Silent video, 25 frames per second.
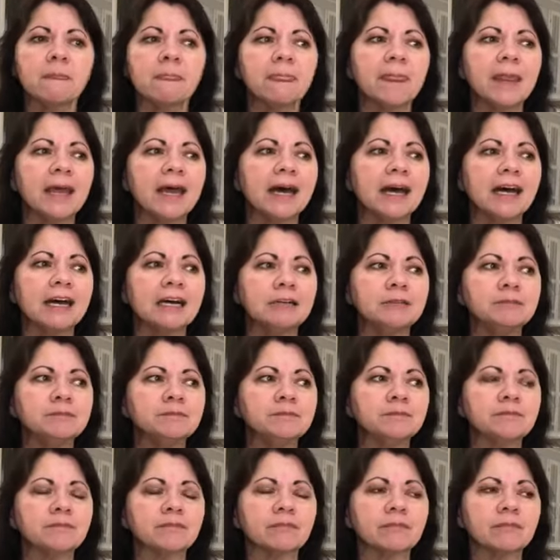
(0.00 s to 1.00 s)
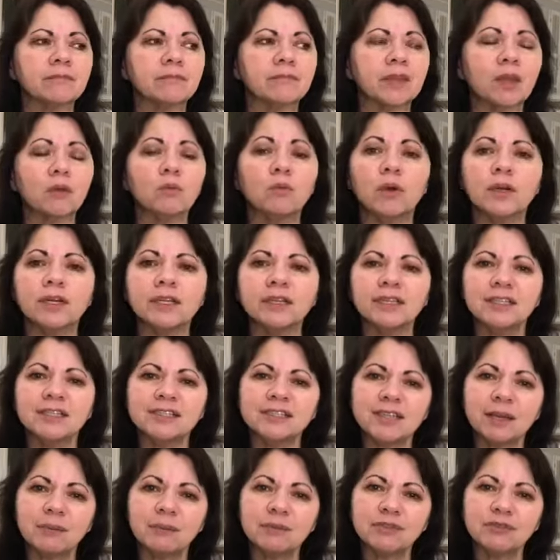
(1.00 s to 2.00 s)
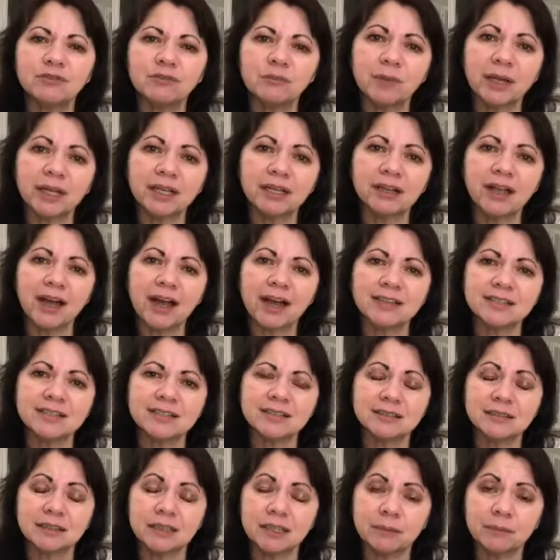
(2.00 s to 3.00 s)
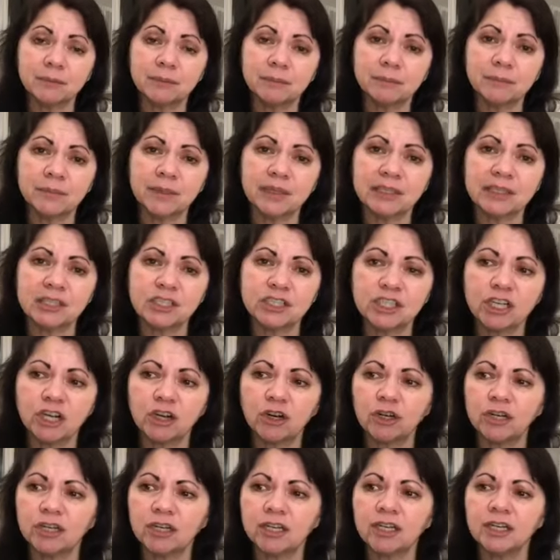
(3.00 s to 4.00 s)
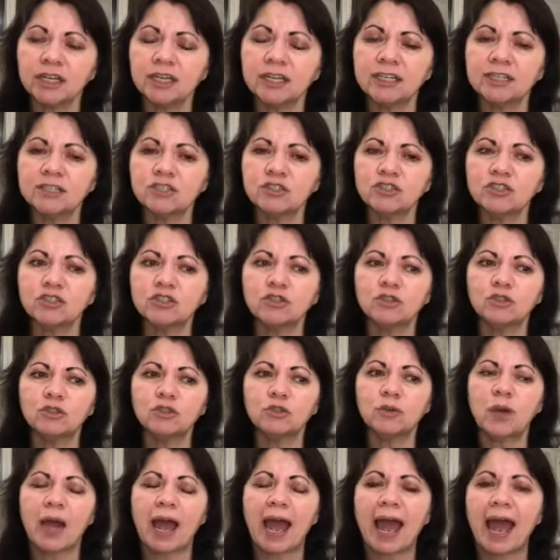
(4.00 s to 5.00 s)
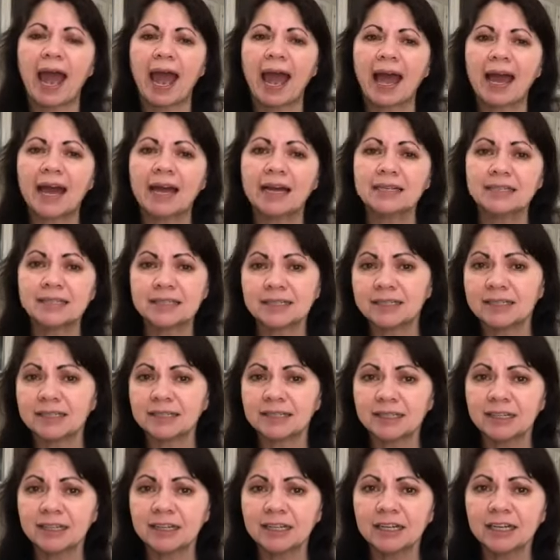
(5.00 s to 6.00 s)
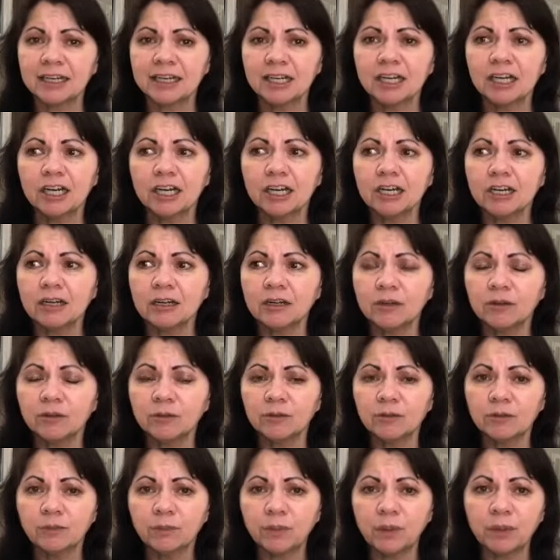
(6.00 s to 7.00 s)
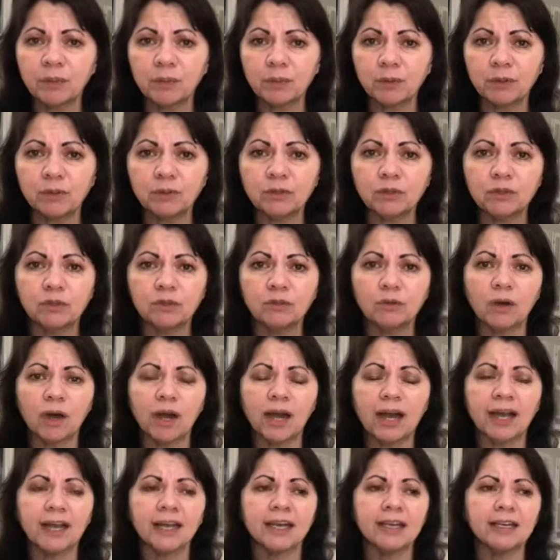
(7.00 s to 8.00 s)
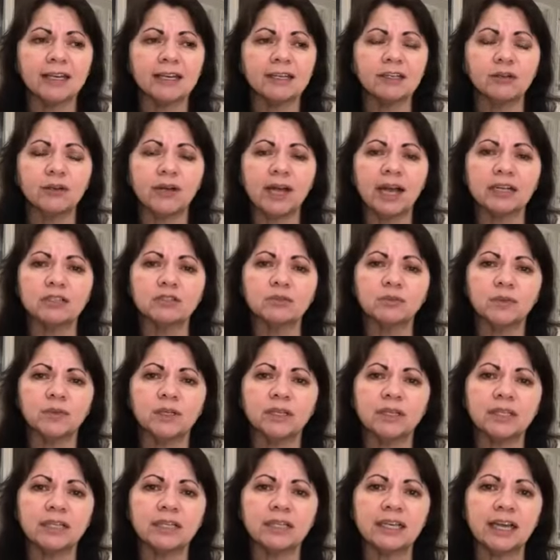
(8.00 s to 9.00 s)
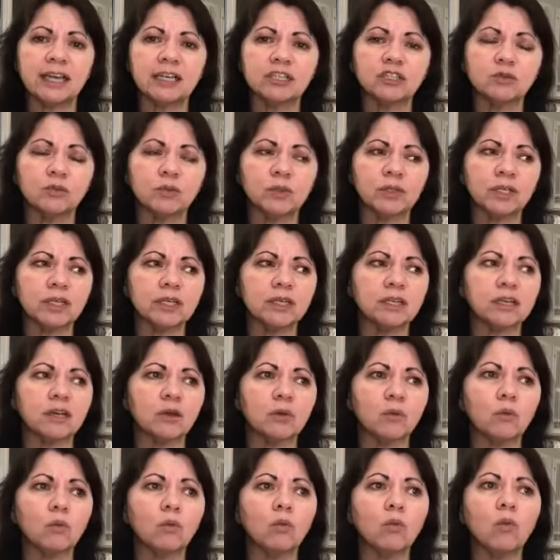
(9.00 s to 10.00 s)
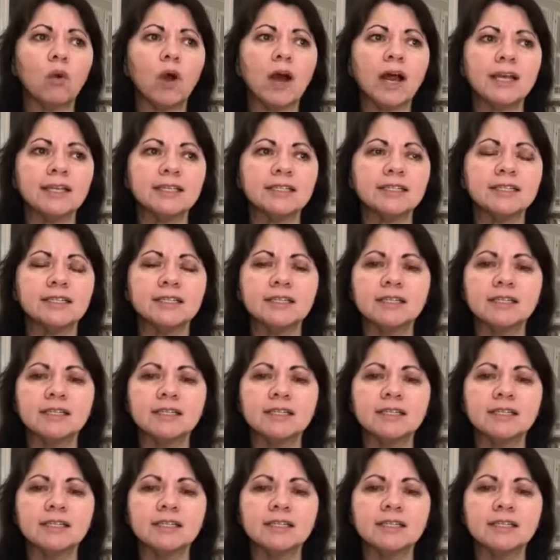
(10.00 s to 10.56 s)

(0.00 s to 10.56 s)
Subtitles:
One of the assignments from my class, and I'm going to share it, is to ask people who I interact with, engage with, what